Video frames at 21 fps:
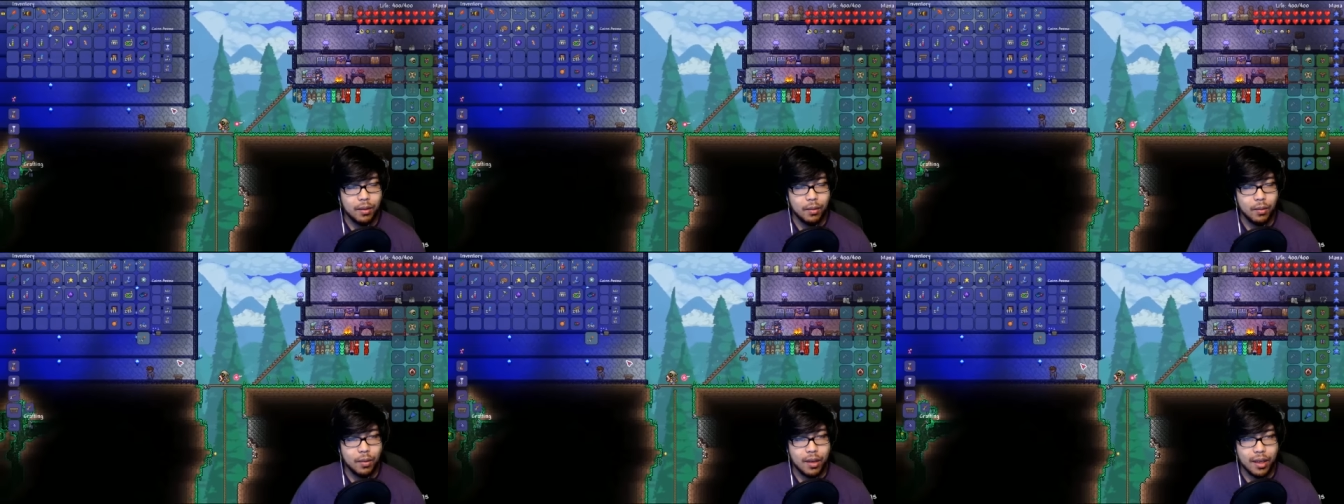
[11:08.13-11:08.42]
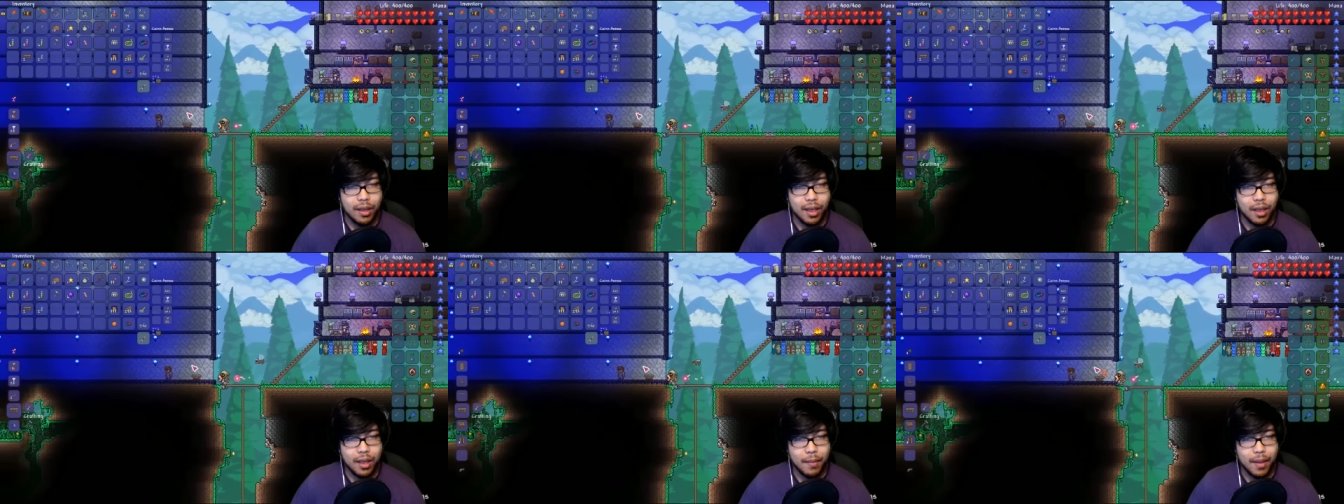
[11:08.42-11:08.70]

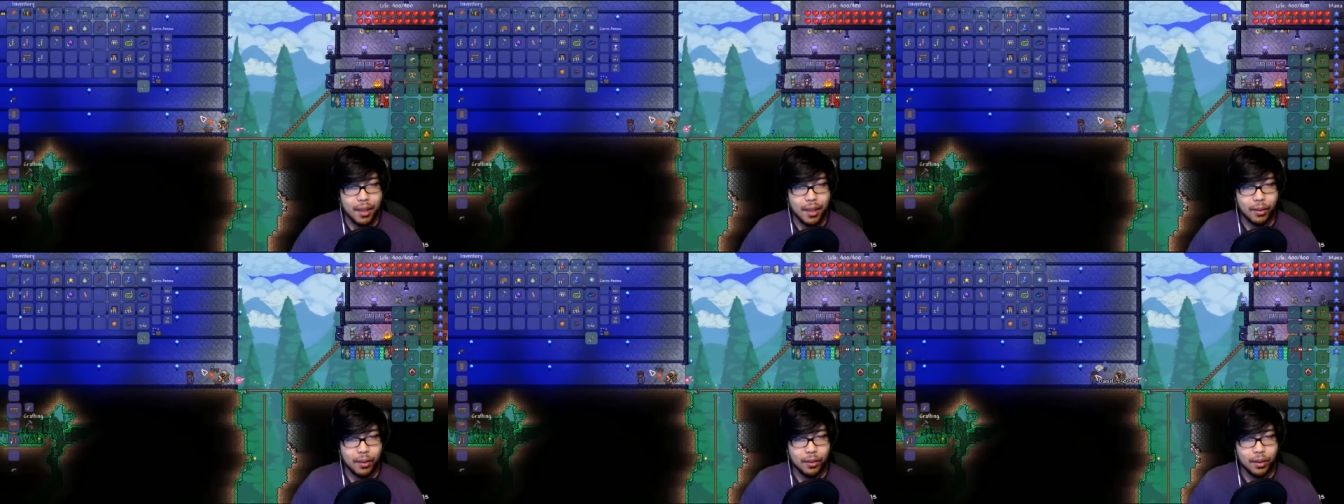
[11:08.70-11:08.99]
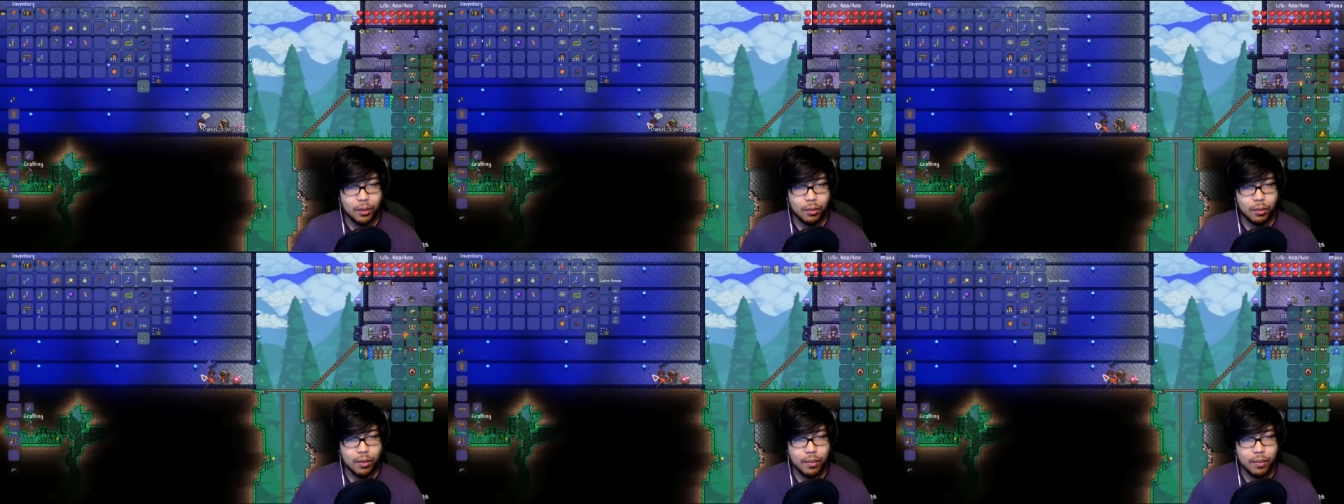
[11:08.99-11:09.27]
What can I make it
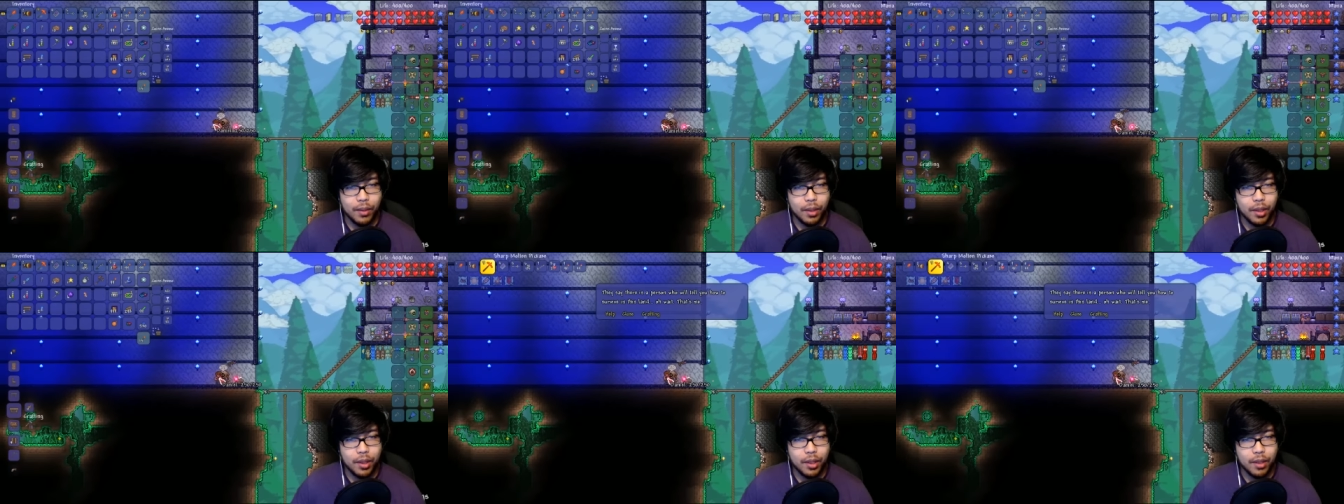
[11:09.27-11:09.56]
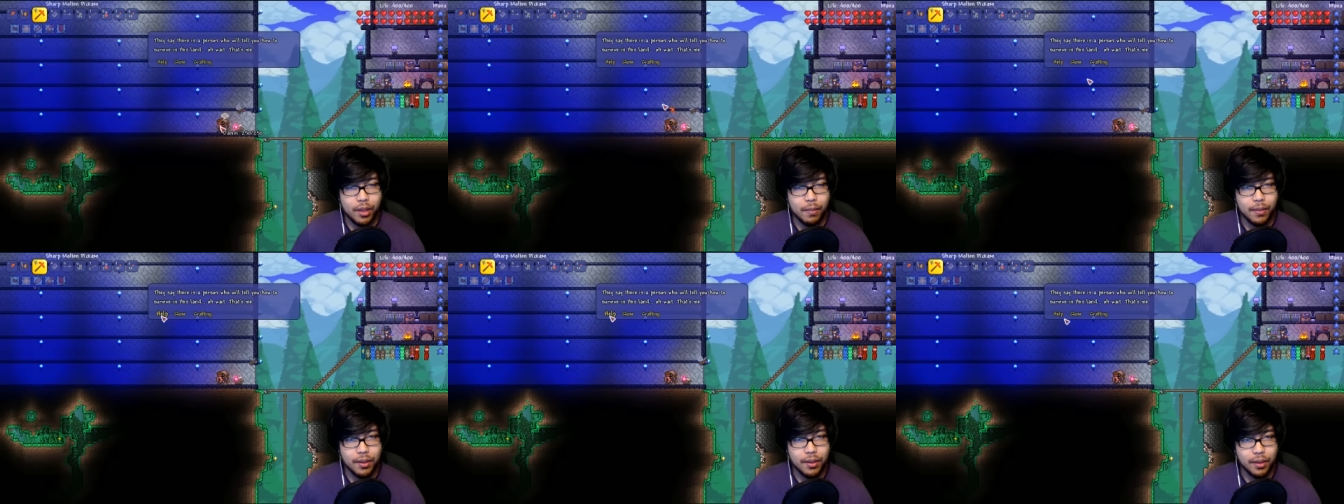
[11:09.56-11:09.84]
with the whoopee
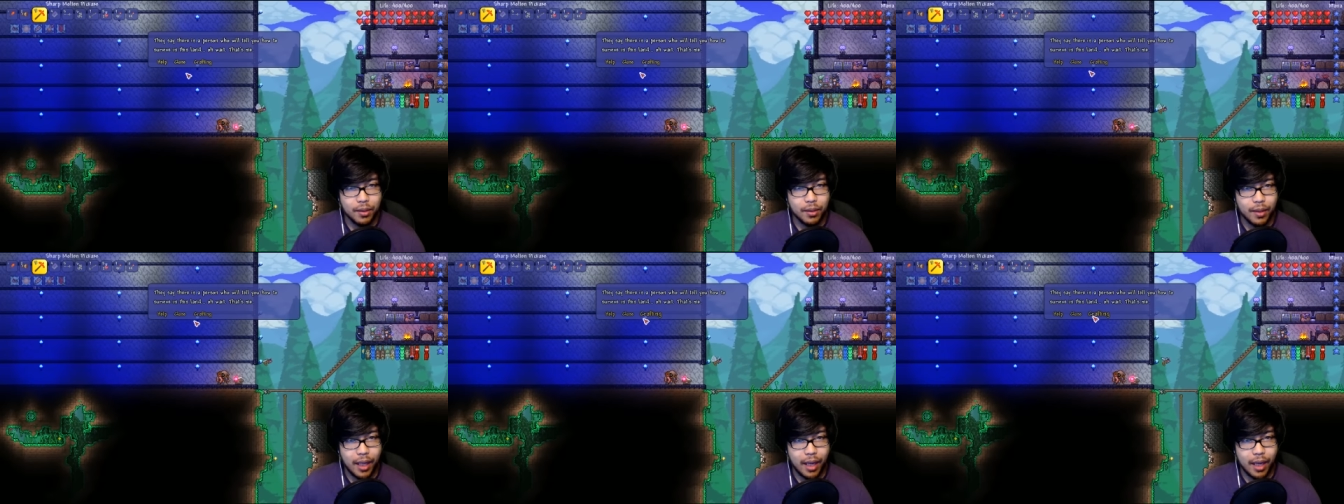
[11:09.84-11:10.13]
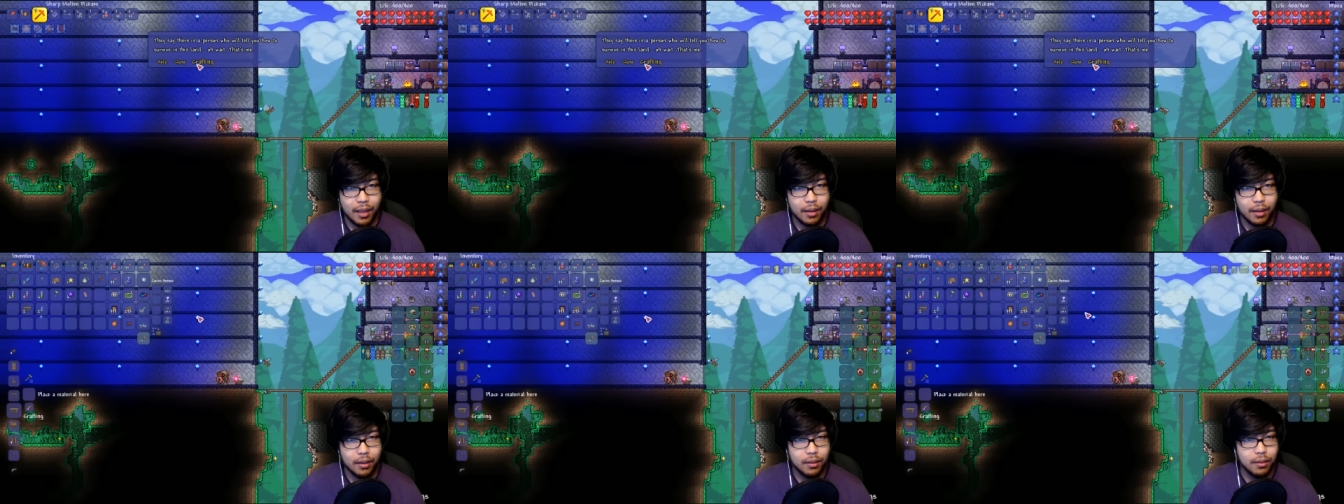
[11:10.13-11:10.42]
cushion, Mr.
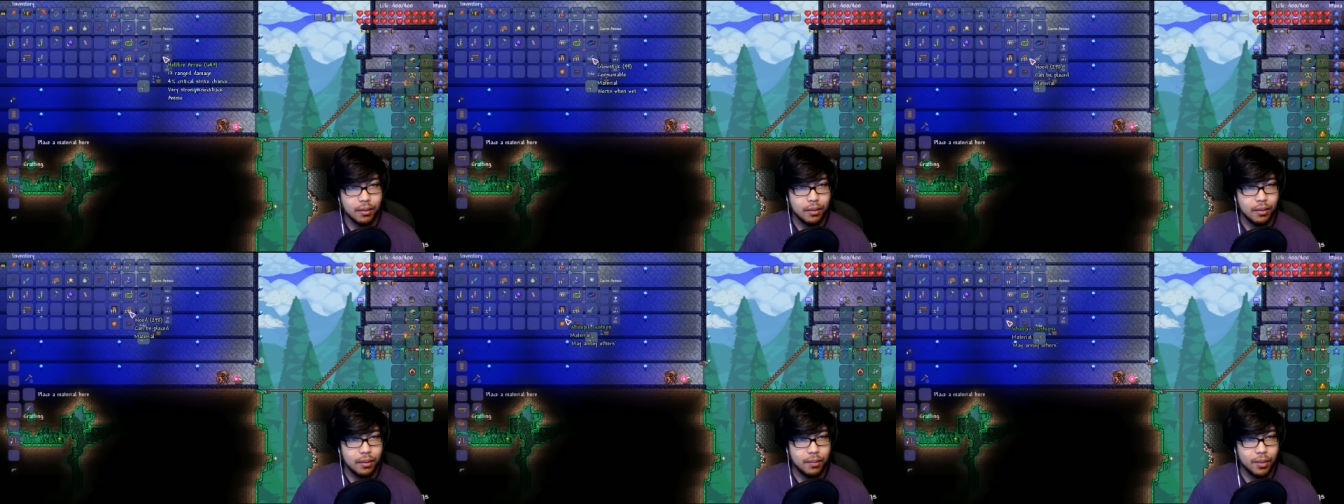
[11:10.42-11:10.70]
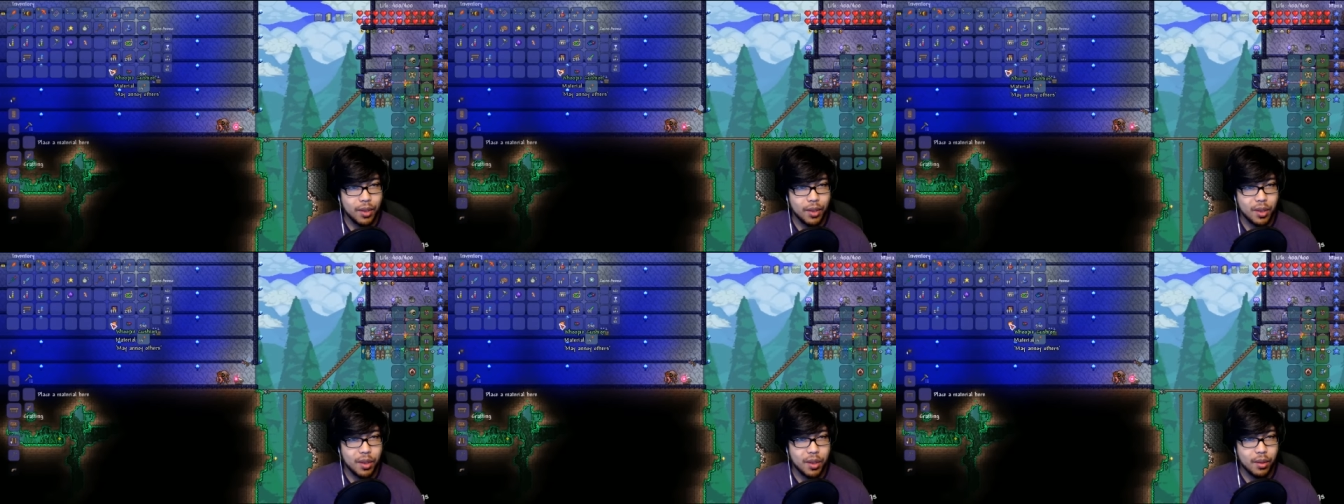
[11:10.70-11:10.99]
Daniel?
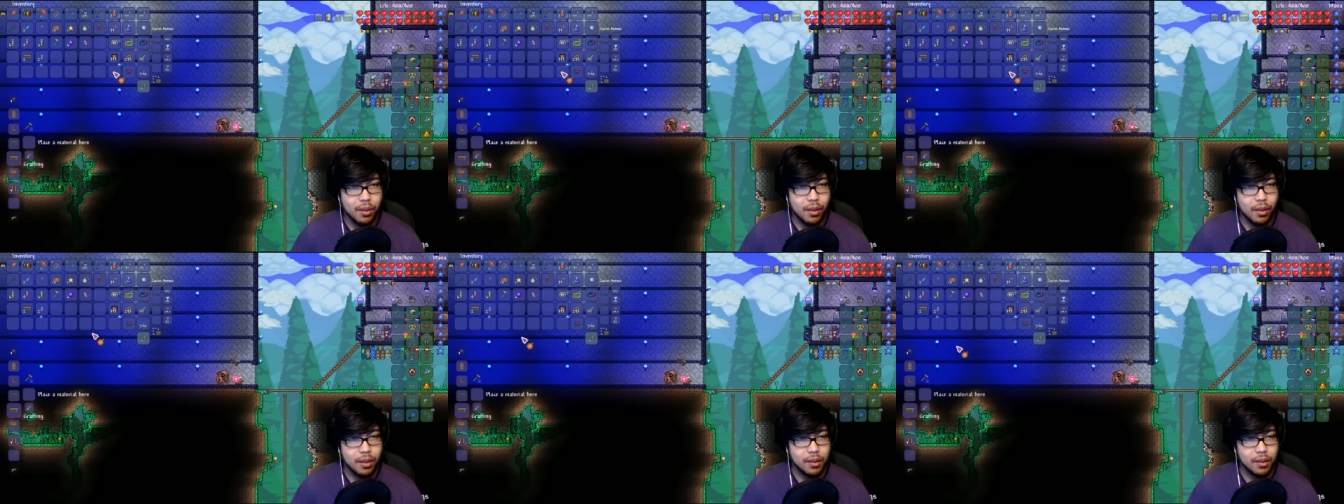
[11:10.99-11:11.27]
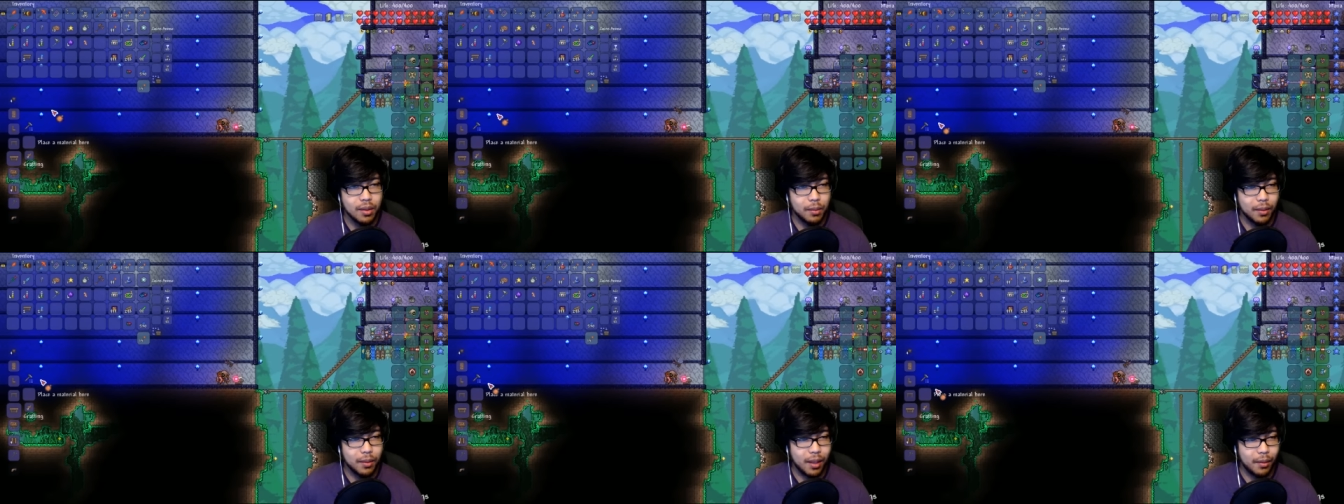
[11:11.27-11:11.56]
Pretty sure uh,
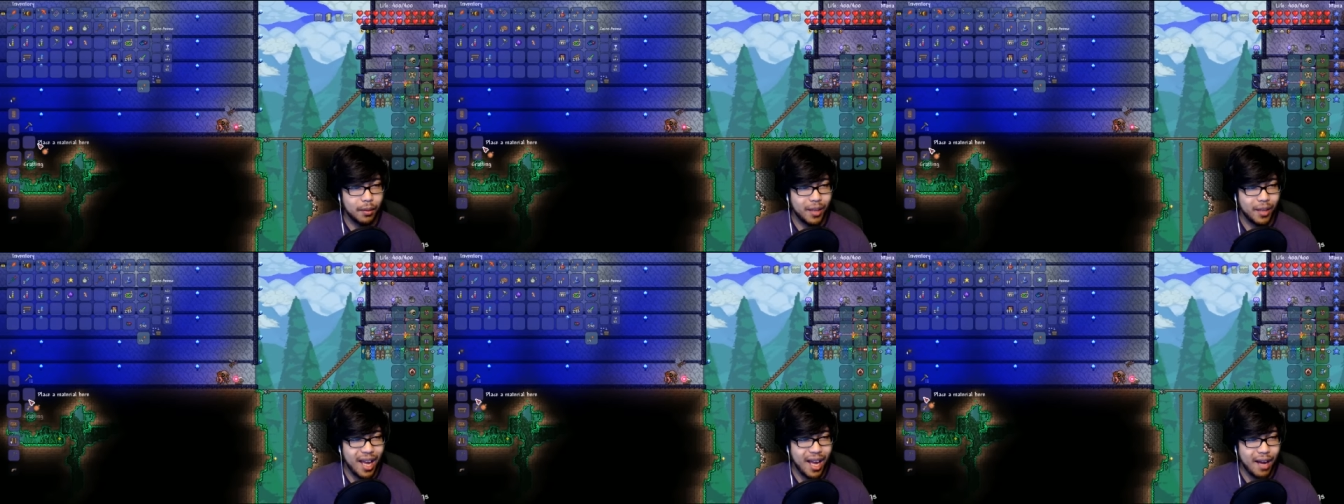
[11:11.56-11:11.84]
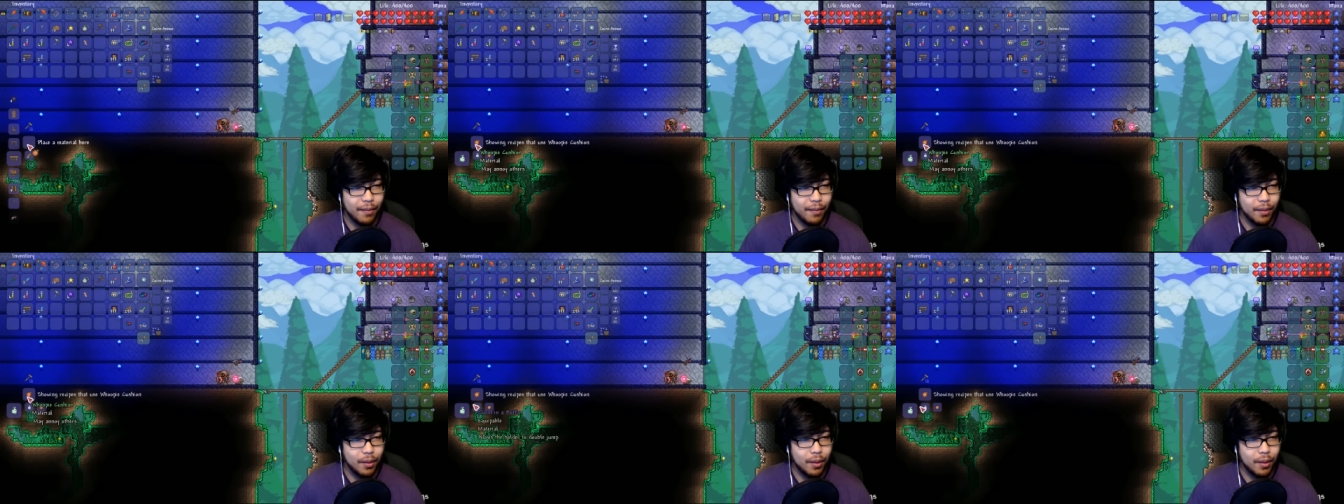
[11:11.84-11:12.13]
something I already
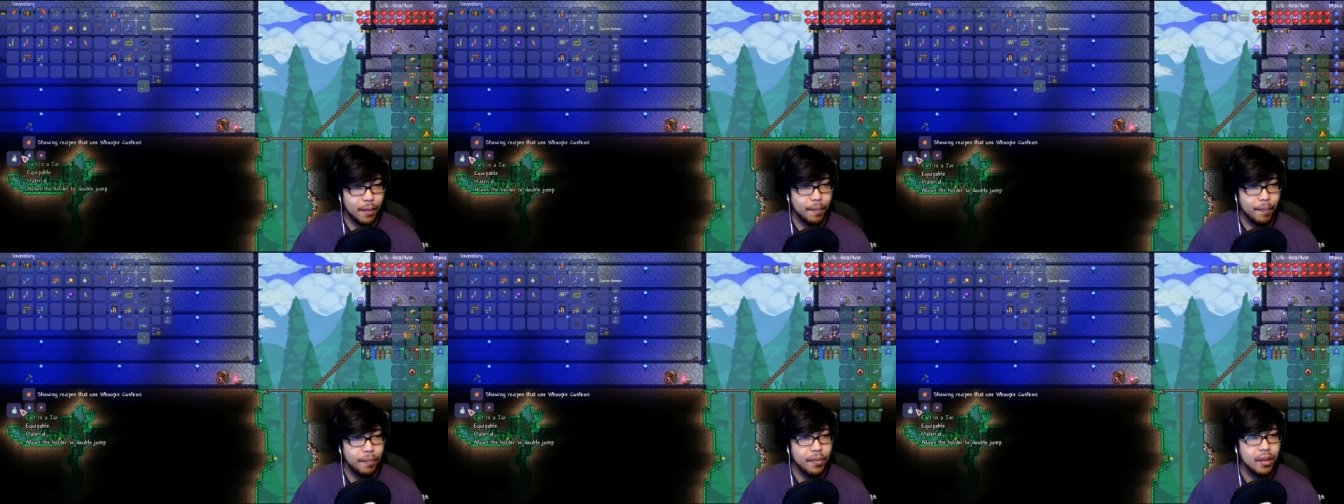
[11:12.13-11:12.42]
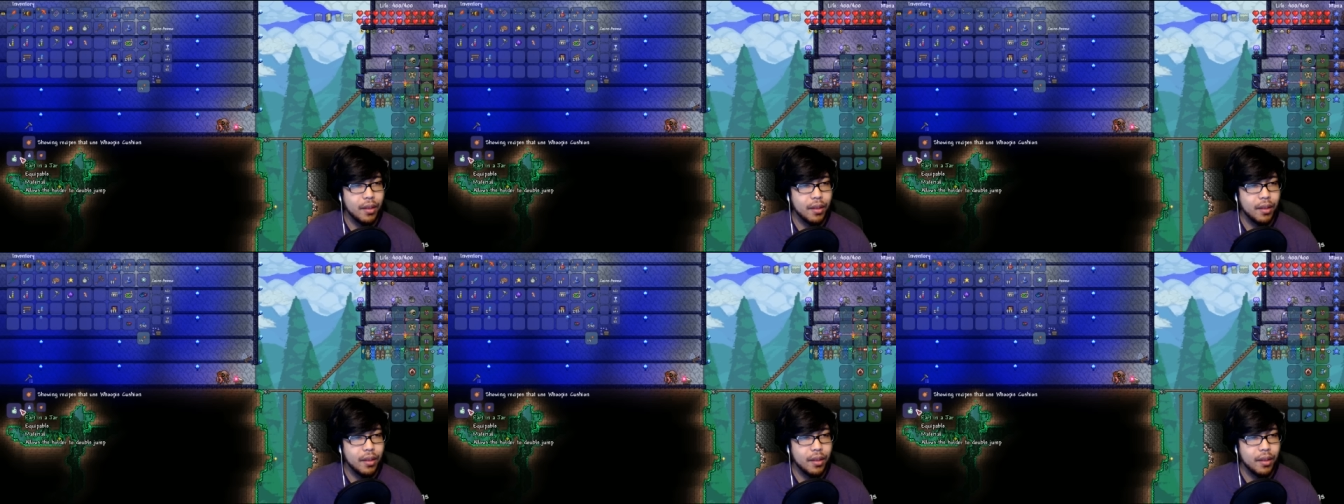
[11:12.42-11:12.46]
have, though, huh?